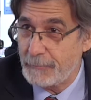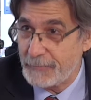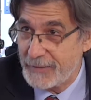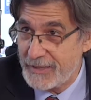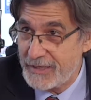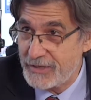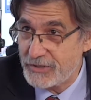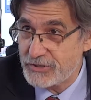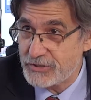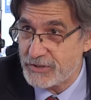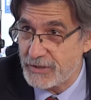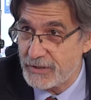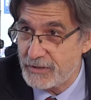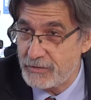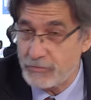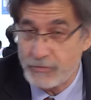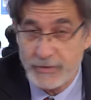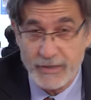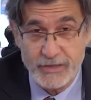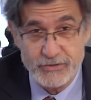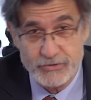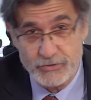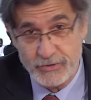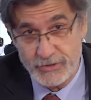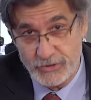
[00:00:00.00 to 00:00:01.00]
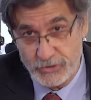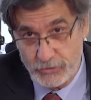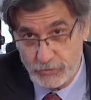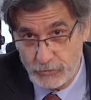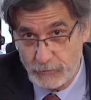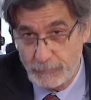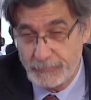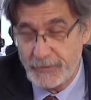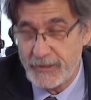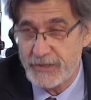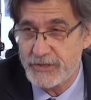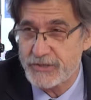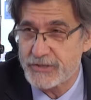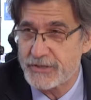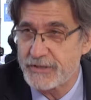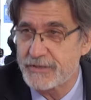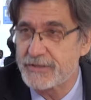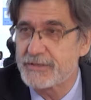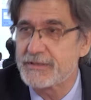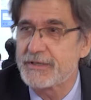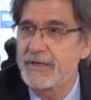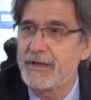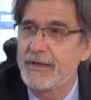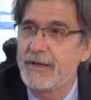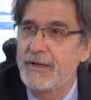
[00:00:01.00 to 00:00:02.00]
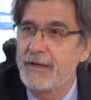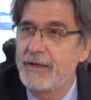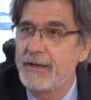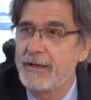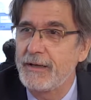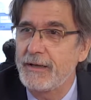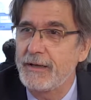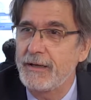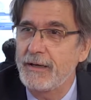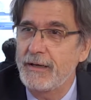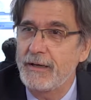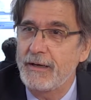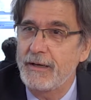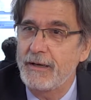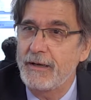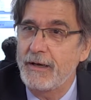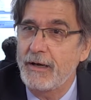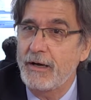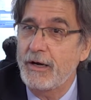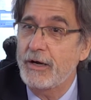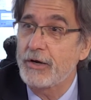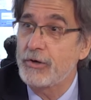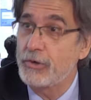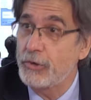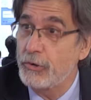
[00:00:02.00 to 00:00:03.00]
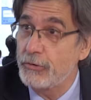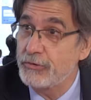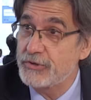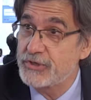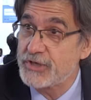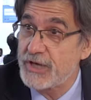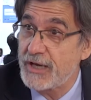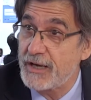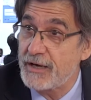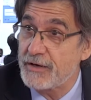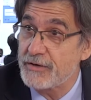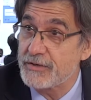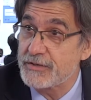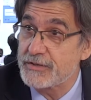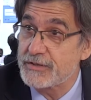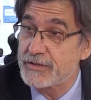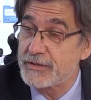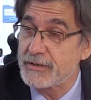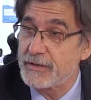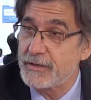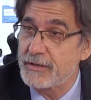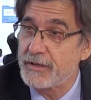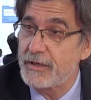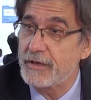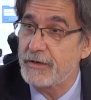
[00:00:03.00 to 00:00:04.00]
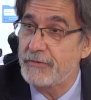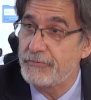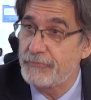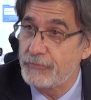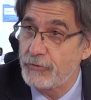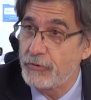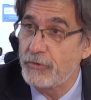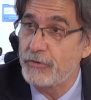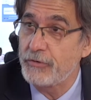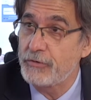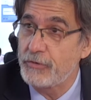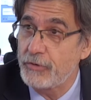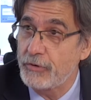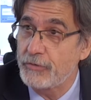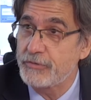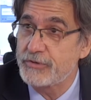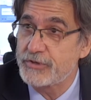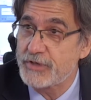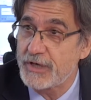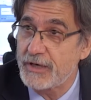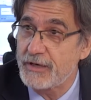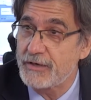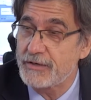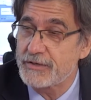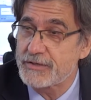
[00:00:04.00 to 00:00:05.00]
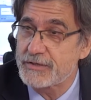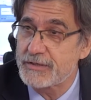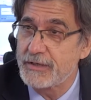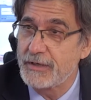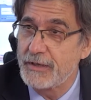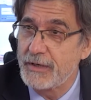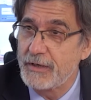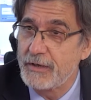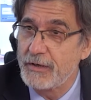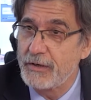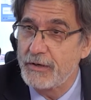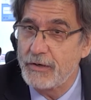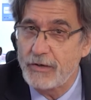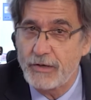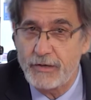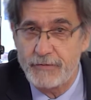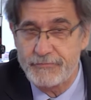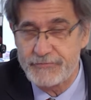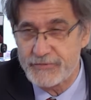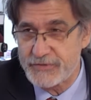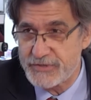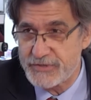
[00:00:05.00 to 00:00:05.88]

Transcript: patient, or actually two patients, are co-chairs. There are four co-chairs of the